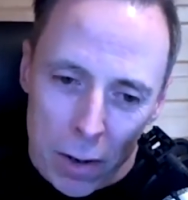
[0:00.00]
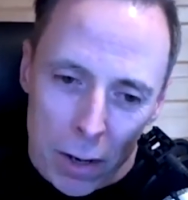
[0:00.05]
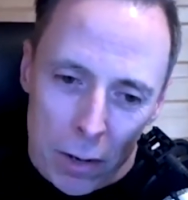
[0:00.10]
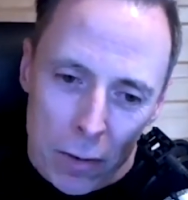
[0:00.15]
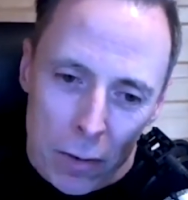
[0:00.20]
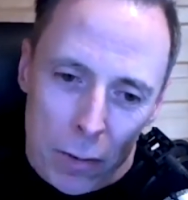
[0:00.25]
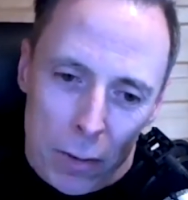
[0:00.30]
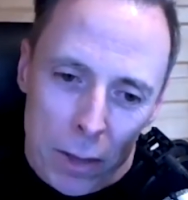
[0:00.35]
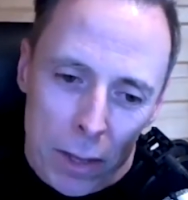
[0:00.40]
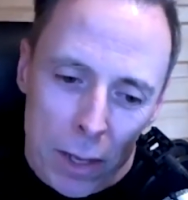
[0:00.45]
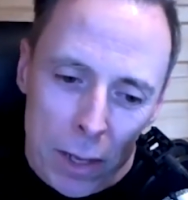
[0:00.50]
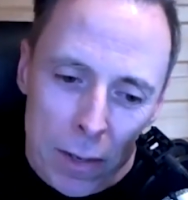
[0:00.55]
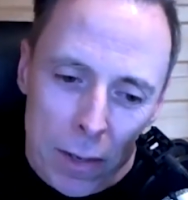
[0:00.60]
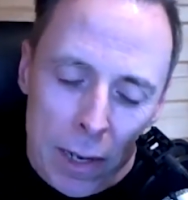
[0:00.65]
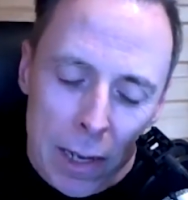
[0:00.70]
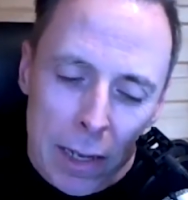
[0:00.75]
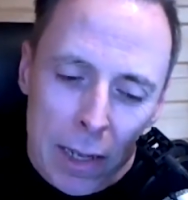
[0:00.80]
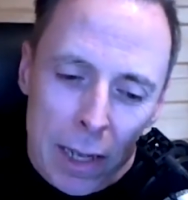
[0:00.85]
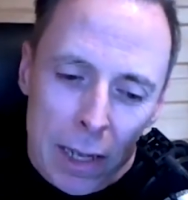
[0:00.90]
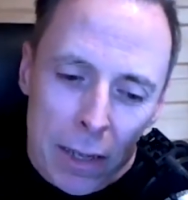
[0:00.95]
So I still
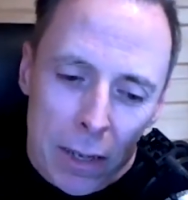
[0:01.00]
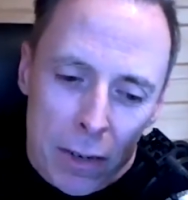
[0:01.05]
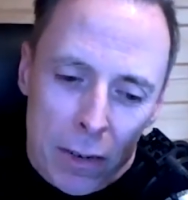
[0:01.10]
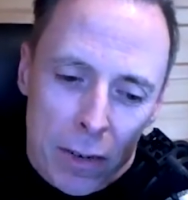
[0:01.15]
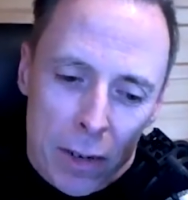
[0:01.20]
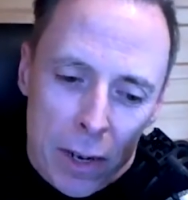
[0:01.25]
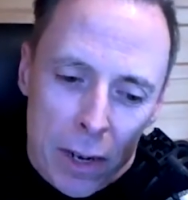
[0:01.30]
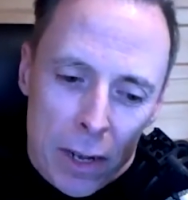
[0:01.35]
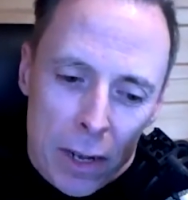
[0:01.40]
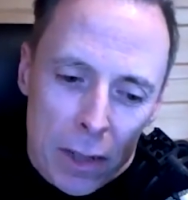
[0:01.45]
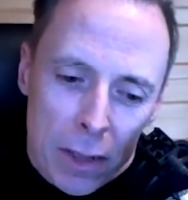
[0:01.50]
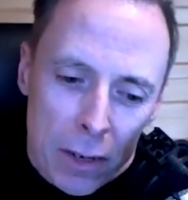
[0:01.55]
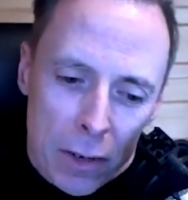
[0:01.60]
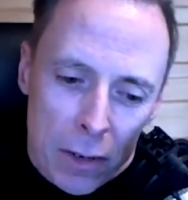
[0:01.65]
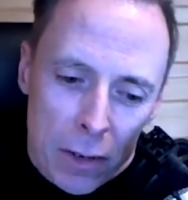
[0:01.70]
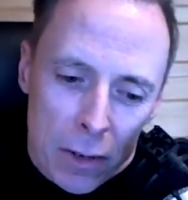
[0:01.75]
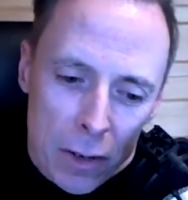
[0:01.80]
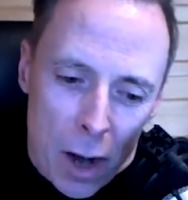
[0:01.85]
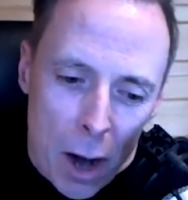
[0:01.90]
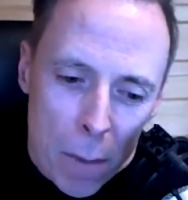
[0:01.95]
think
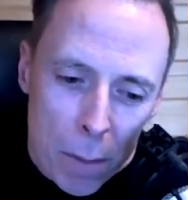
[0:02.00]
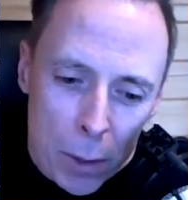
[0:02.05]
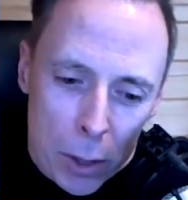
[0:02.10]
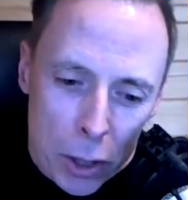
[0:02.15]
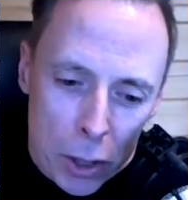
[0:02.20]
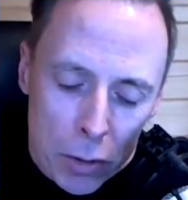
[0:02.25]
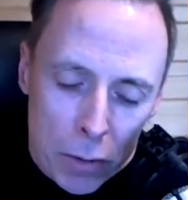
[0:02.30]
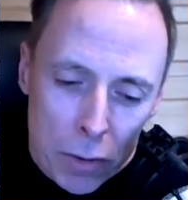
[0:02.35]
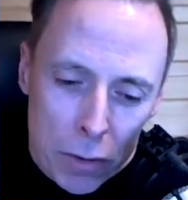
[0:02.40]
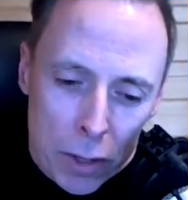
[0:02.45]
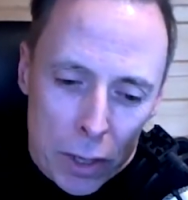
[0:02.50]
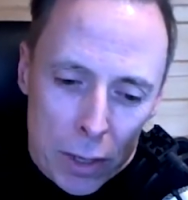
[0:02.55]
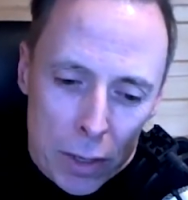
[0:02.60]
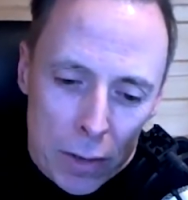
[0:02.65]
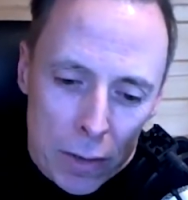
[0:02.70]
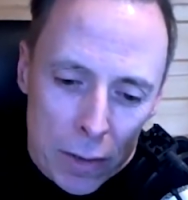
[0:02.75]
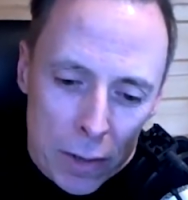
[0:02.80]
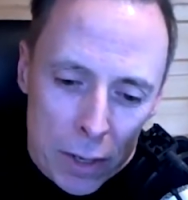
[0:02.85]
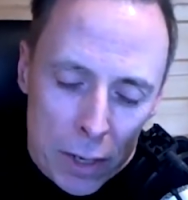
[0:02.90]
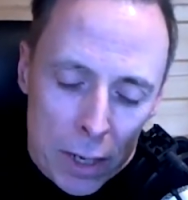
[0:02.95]
there's opportunities.